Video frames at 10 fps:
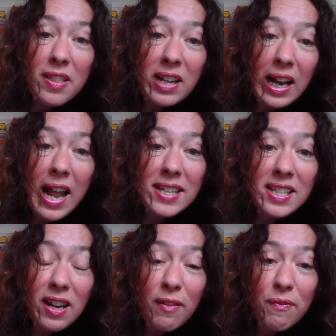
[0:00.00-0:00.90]

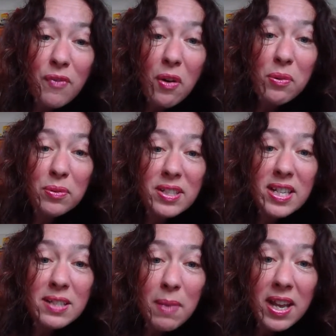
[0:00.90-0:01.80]
classic fold
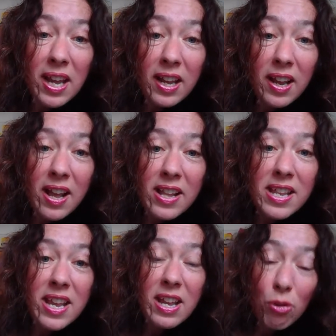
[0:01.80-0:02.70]
is making
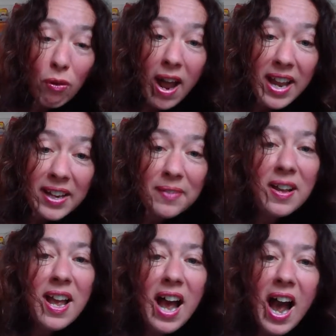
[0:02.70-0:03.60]
the crane,
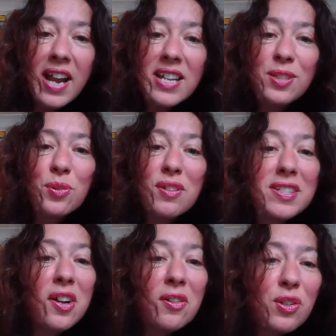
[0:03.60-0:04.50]
and it sort of
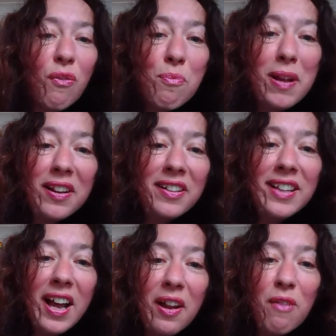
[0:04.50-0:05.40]
starts off a bit like
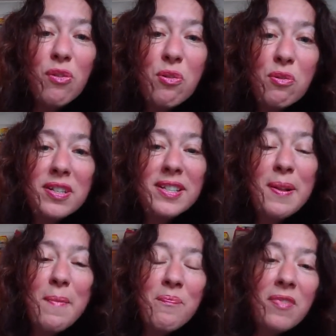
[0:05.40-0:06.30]
that, and of course
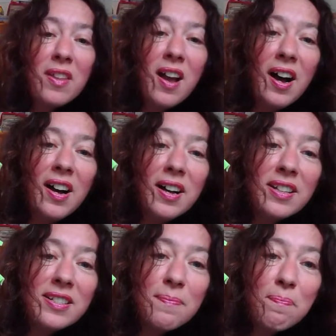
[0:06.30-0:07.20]

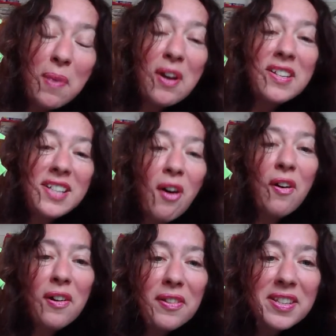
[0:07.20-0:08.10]
birds
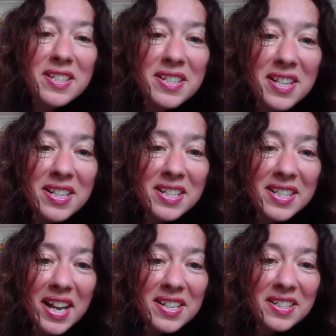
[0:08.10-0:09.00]
are the
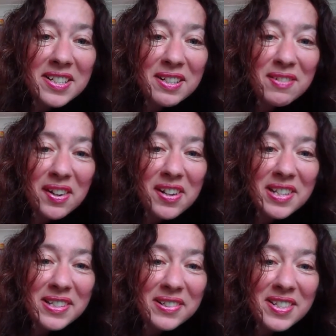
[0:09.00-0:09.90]
descendants of
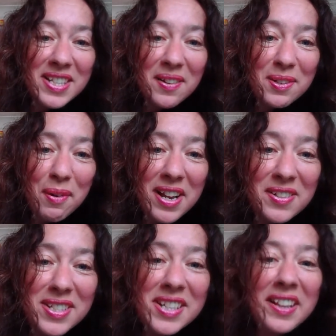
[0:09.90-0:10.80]
dinosaurs, so it's quite
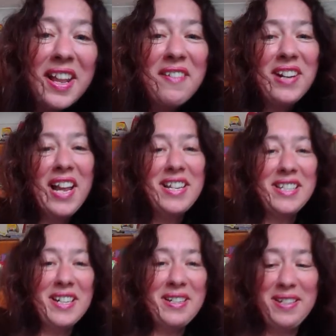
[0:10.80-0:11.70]
interesting that they're
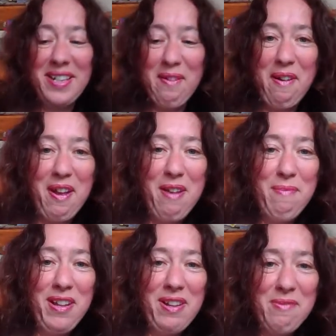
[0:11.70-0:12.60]
related. So I hope
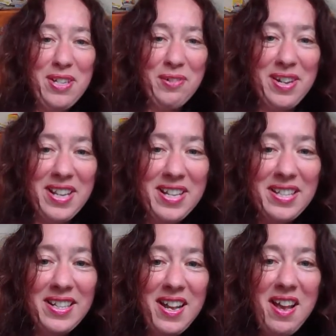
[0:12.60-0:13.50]
you're going to enjoy this.